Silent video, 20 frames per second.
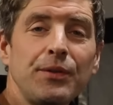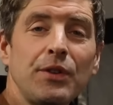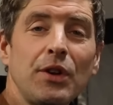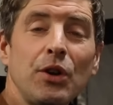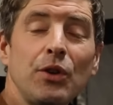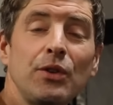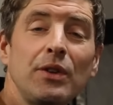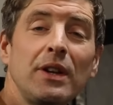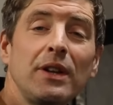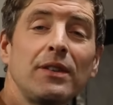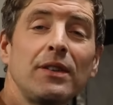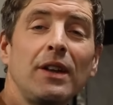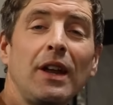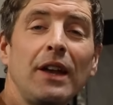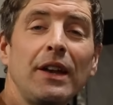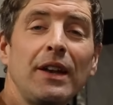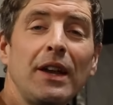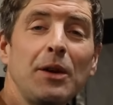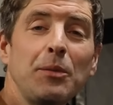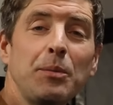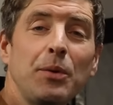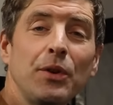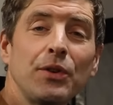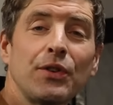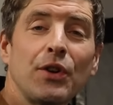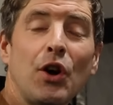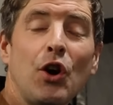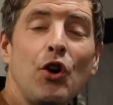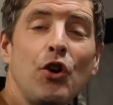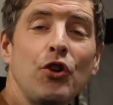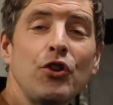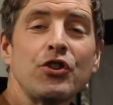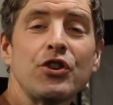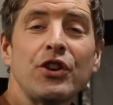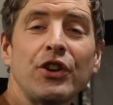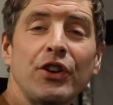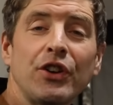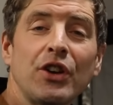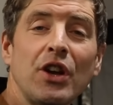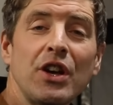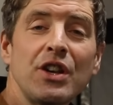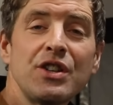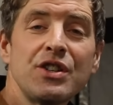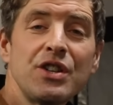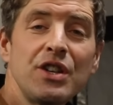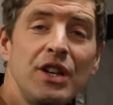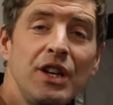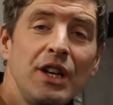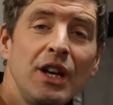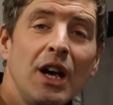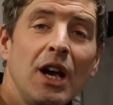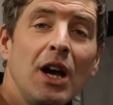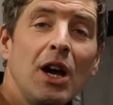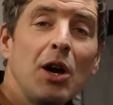So this light outputs 190